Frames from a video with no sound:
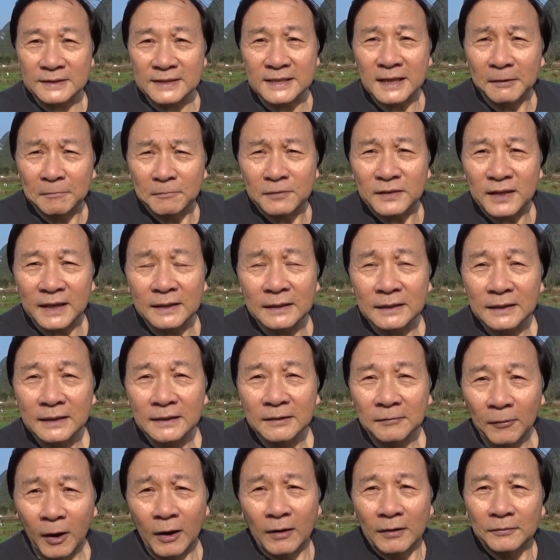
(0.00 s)
Something,
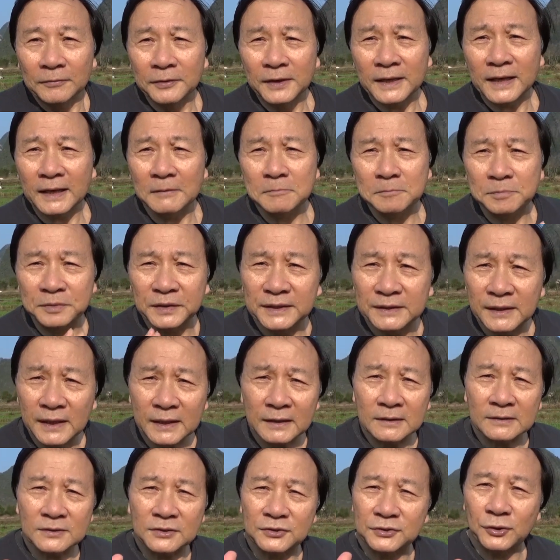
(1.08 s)
well, we can
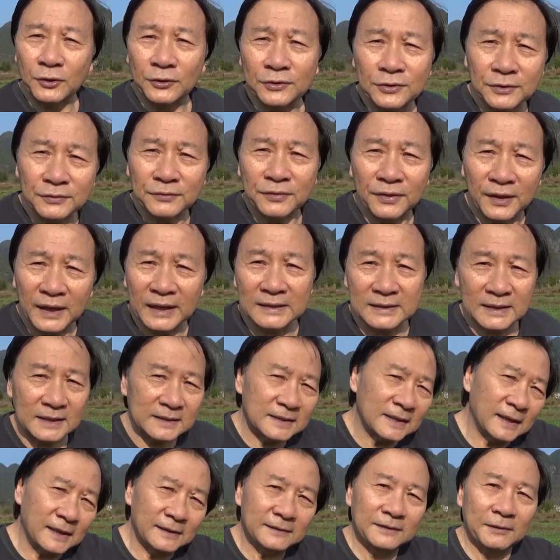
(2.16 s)
predict certain things,
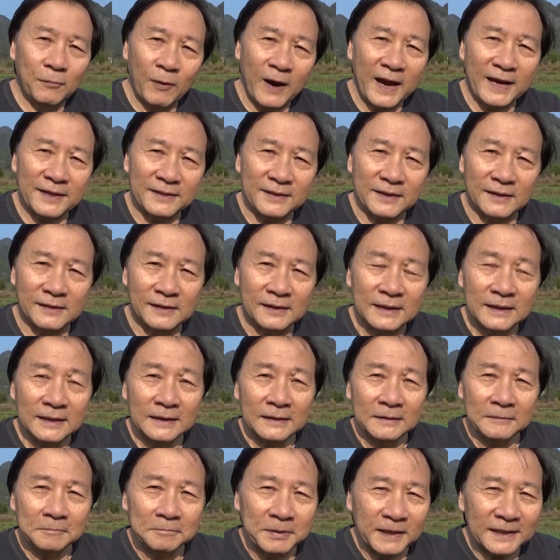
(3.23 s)
just like the weather,
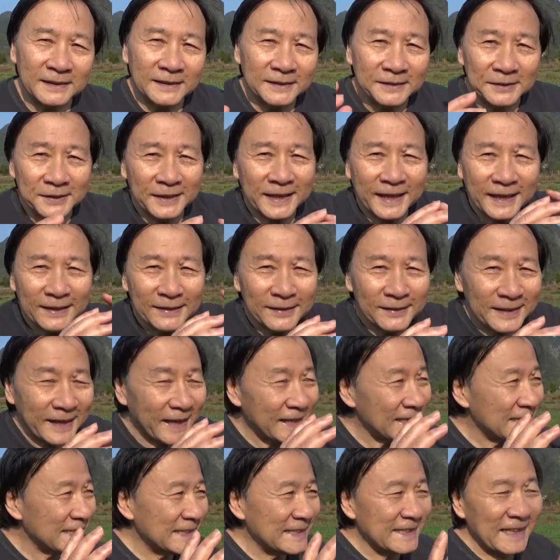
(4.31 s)
but you cannot
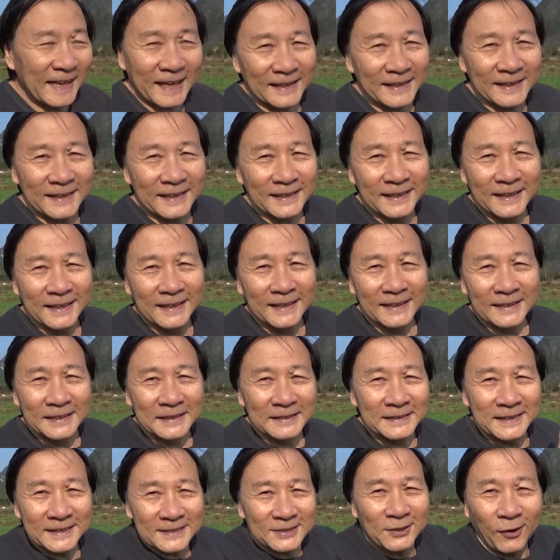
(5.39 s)
exactly.
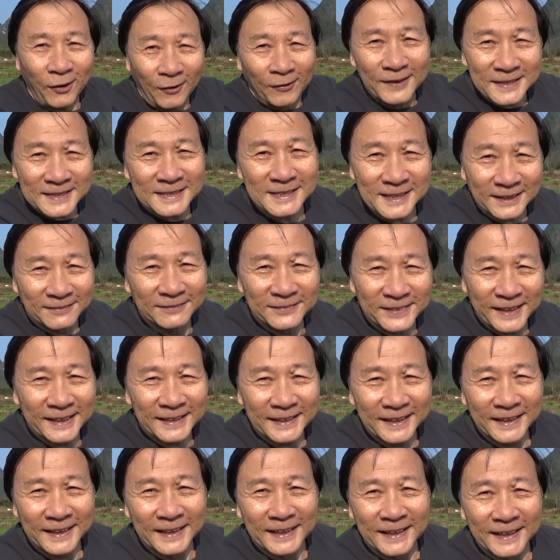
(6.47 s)
There's always something
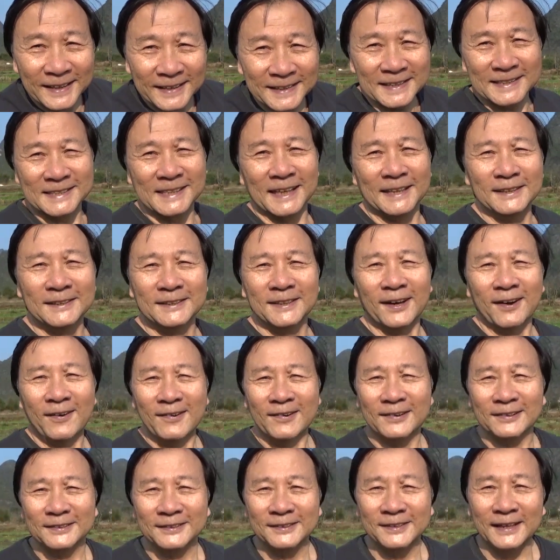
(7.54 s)
that's
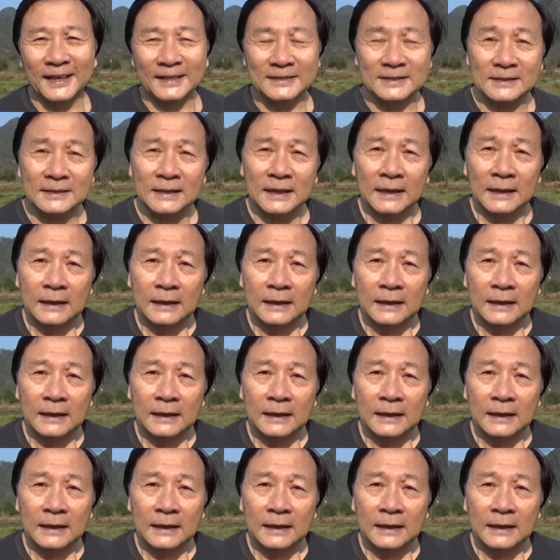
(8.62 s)
unknown to us.